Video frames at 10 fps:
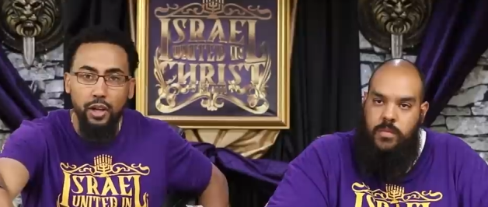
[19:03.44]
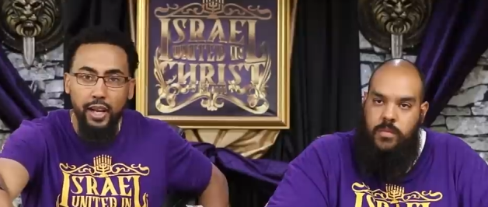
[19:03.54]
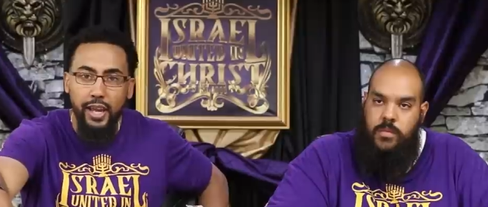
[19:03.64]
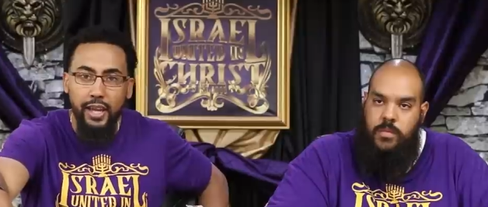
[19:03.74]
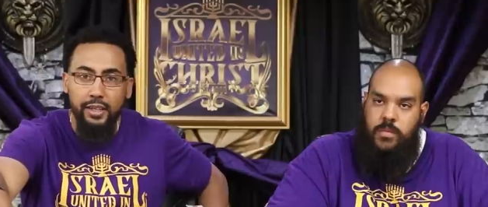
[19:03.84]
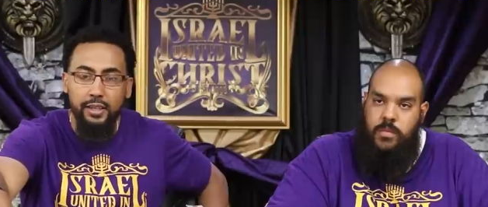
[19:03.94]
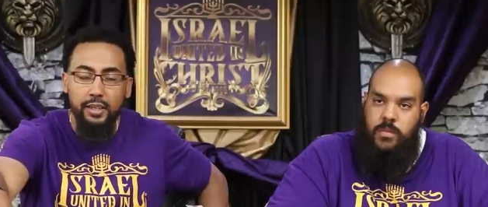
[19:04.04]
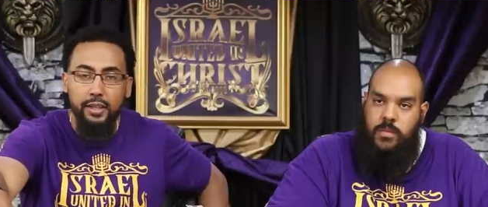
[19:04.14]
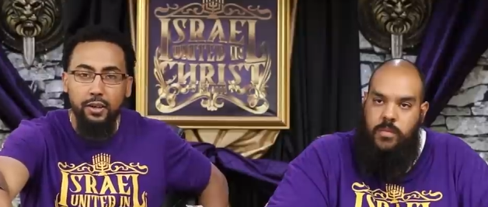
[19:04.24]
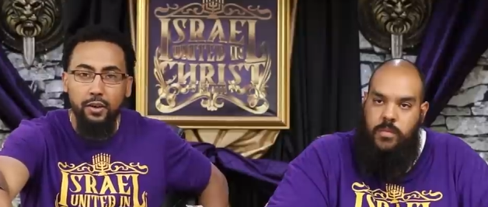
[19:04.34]
Speaker 1: the land,
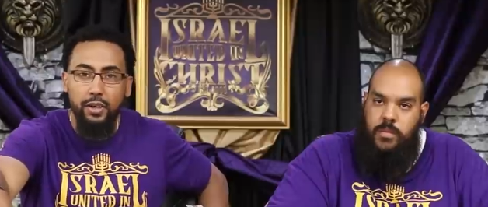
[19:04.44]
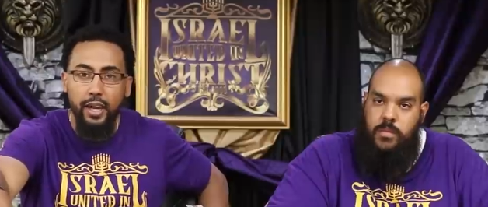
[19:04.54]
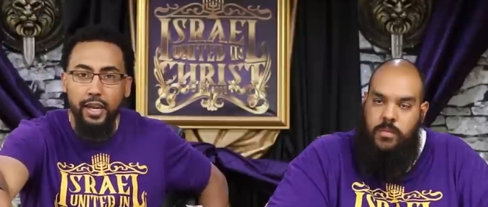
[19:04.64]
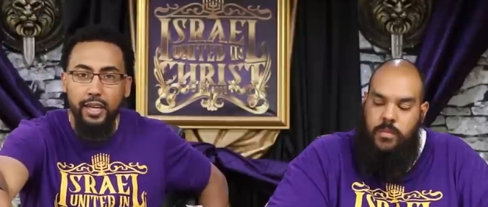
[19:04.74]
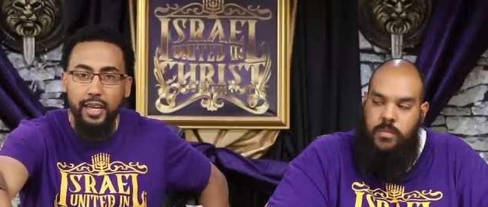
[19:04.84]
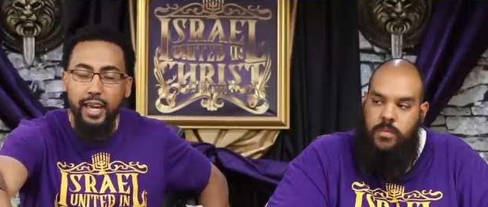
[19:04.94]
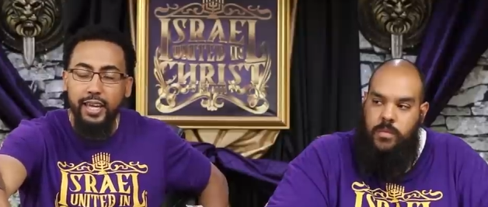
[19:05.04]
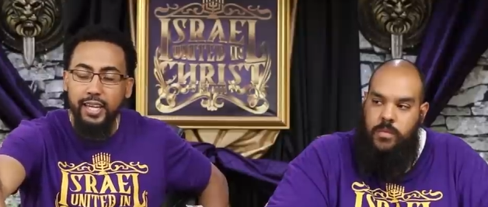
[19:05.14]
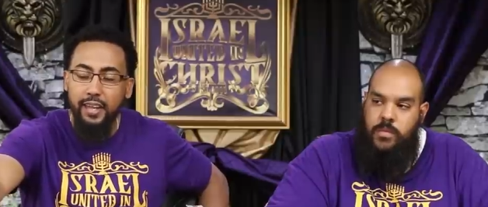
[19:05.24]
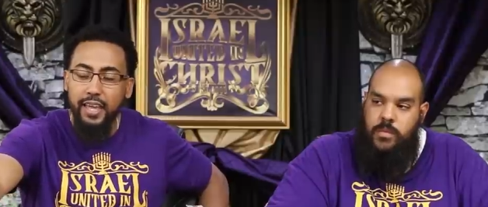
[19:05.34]
okay?
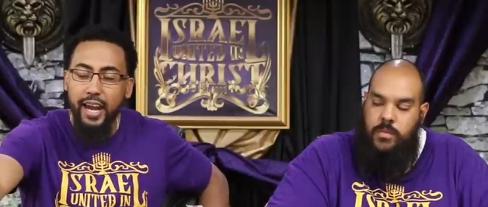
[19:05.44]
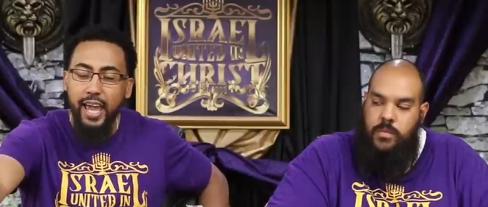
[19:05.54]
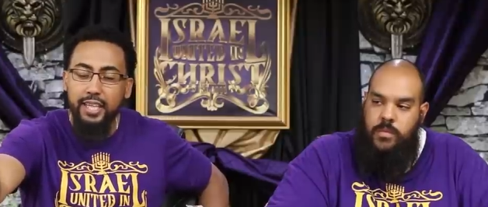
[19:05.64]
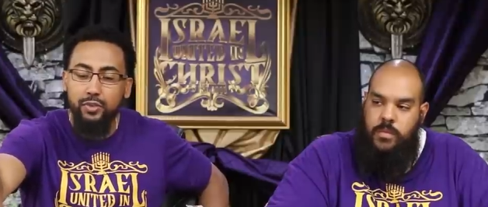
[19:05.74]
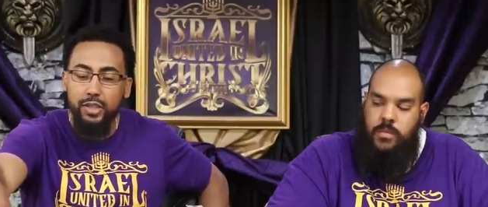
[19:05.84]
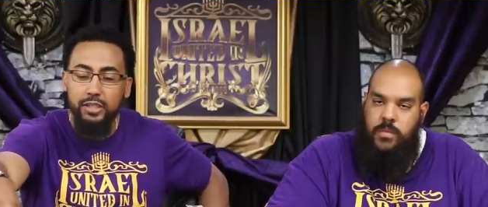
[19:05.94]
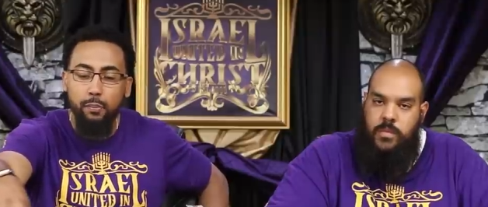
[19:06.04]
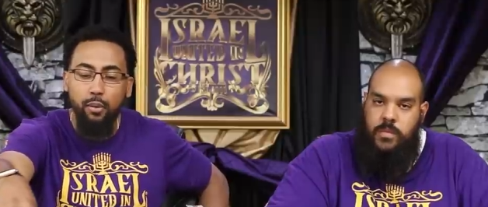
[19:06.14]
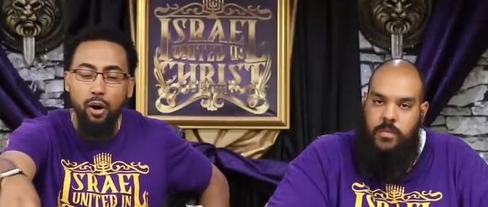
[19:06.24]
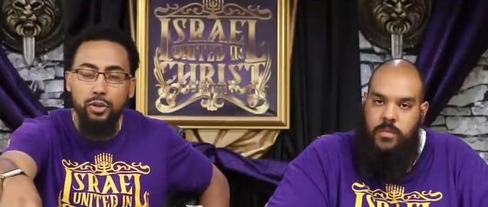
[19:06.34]
And now that hatred is
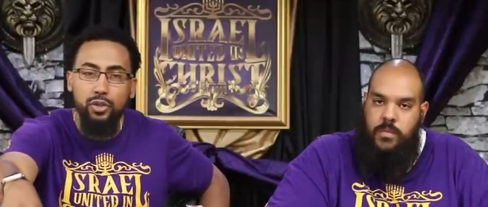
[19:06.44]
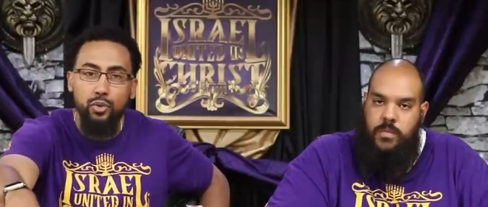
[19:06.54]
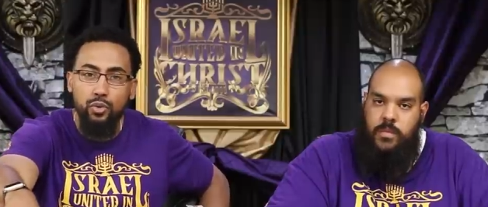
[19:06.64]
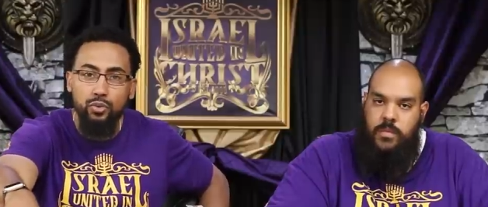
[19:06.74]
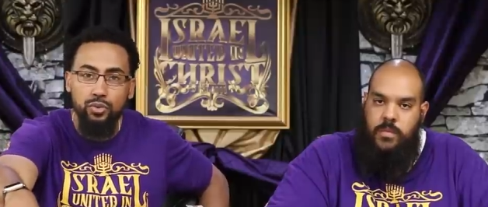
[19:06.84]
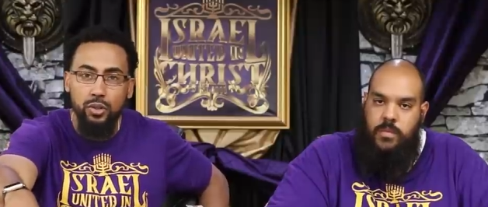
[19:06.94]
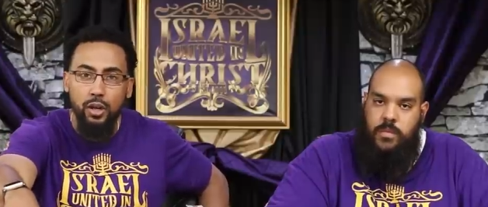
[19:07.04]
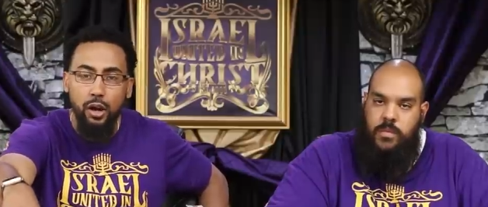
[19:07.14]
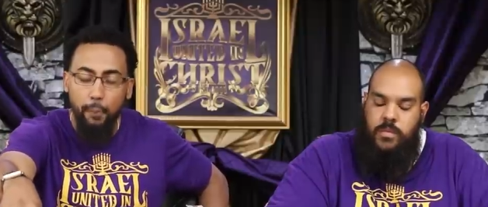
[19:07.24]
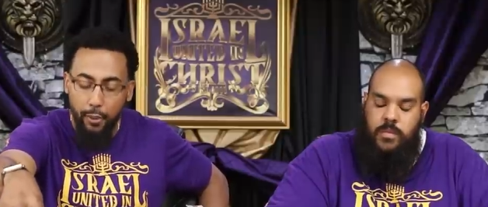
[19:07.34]
upon you,
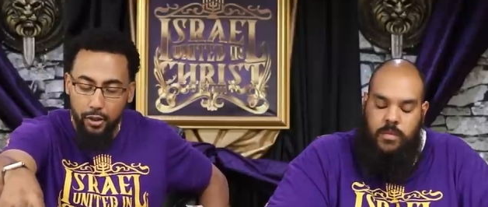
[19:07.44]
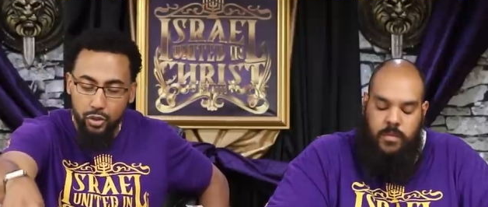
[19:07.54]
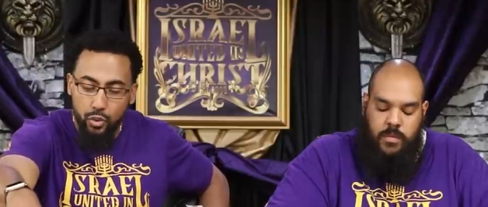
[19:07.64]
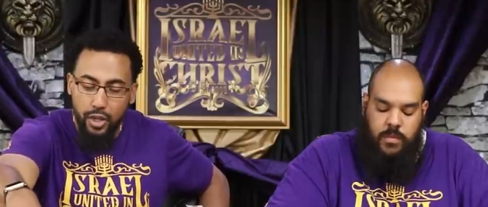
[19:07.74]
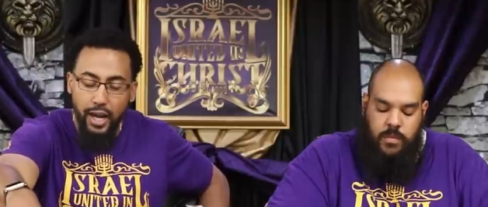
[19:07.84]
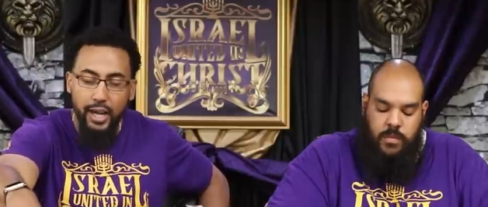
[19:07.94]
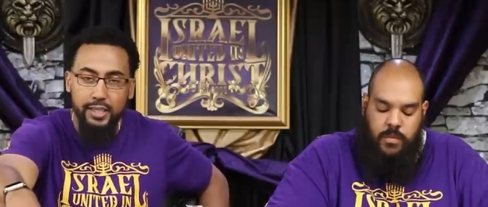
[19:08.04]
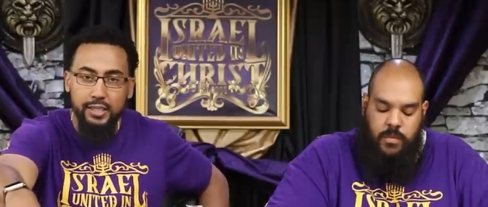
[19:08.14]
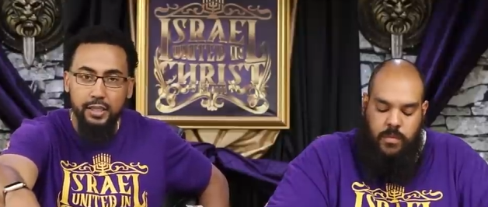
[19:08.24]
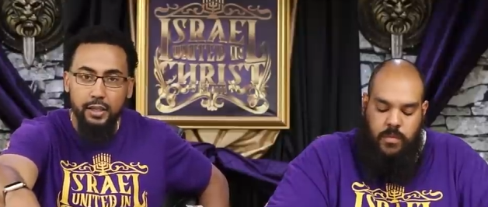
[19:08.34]
upon you
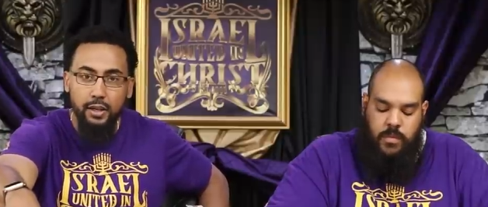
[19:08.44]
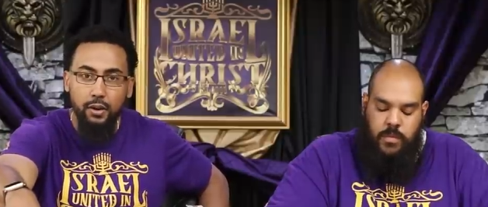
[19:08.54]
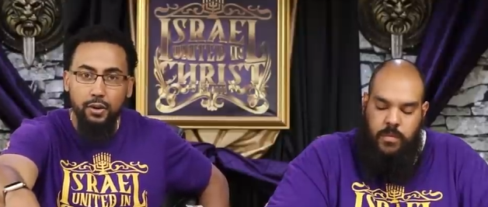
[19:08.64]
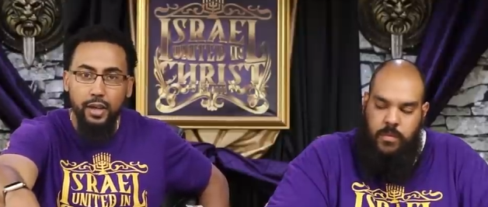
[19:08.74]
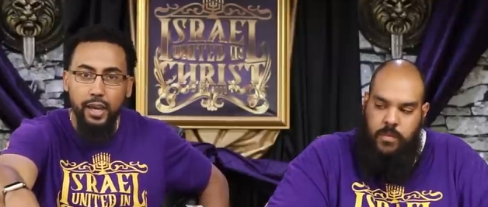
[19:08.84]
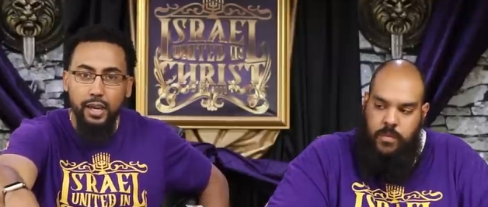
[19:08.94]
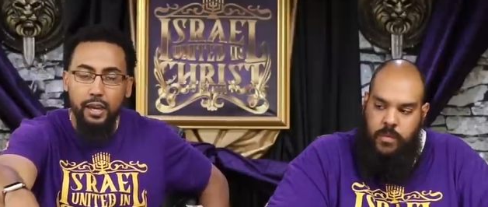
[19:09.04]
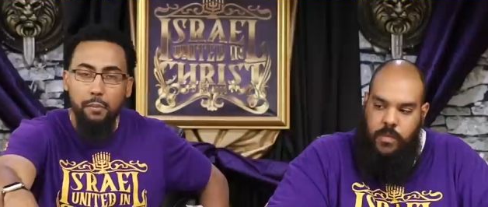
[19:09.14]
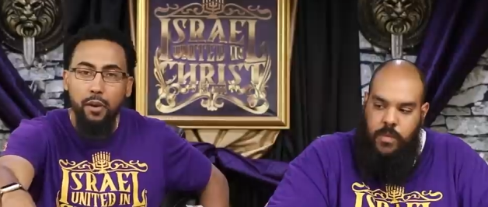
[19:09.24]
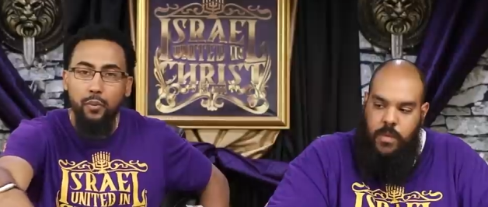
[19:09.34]
guys, okay?
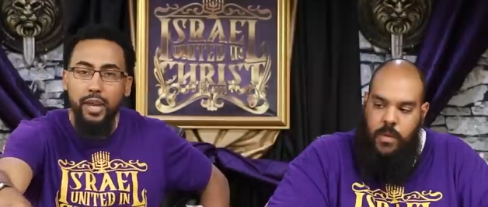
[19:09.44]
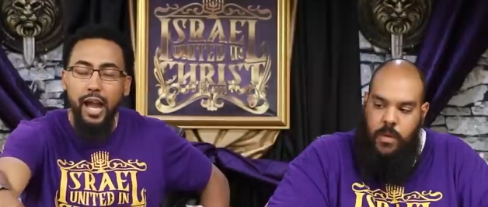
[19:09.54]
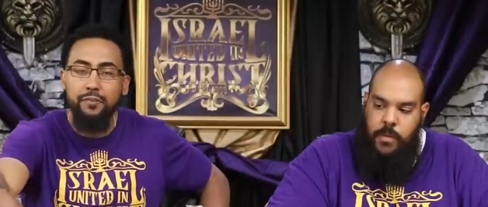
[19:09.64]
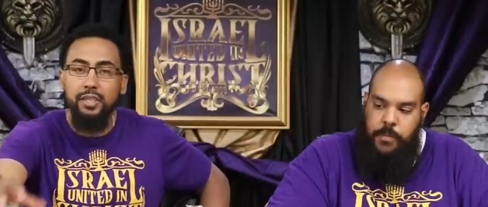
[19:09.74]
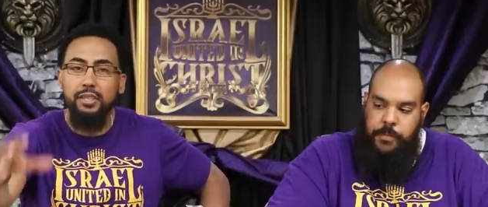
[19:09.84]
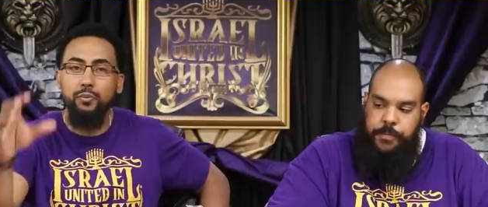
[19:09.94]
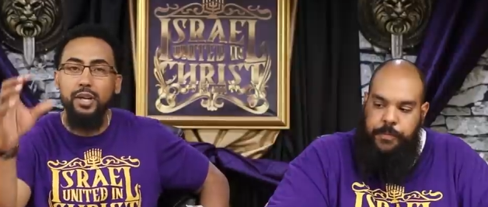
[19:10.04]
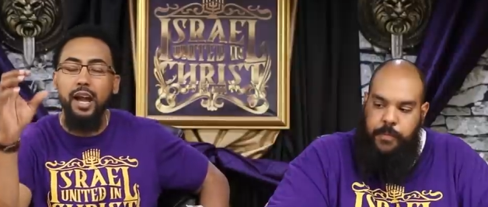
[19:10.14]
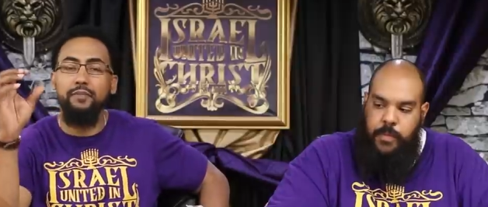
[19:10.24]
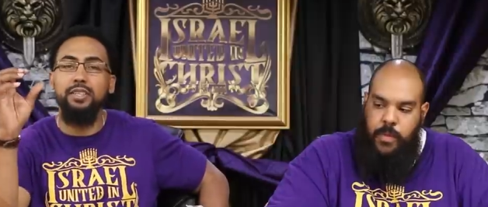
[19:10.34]
But we have to we
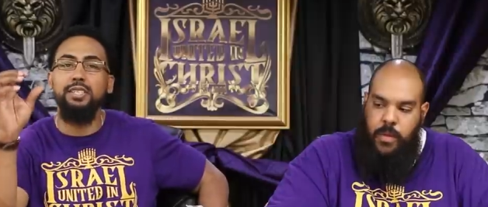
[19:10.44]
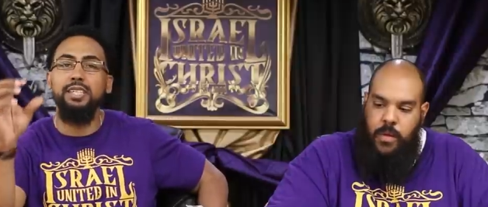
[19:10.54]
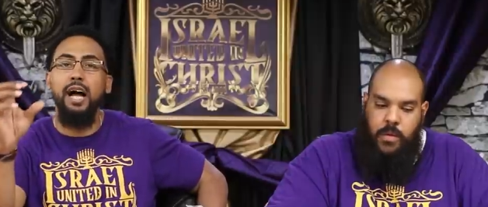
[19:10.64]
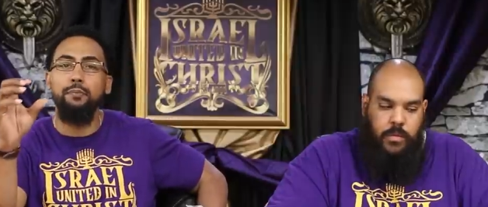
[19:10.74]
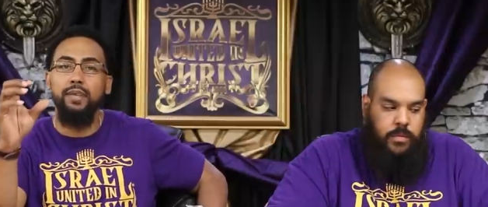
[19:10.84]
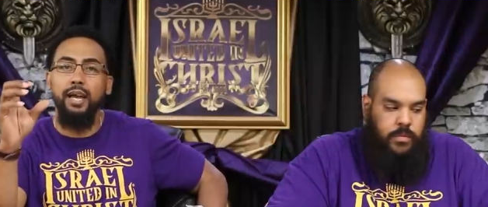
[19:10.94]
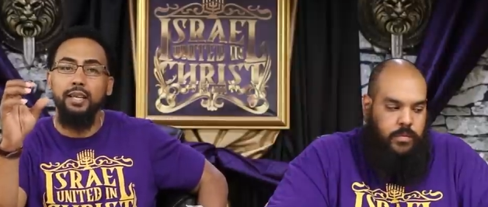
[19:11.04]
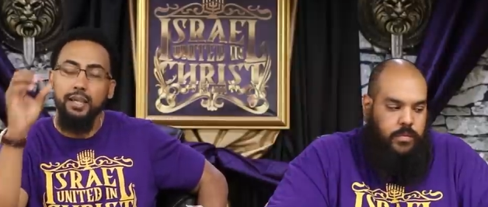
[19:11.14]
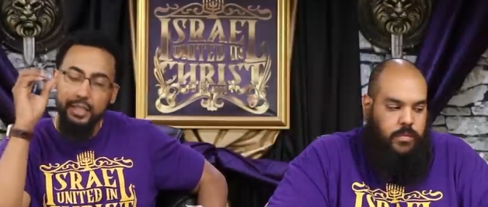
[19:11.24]
have to stop that.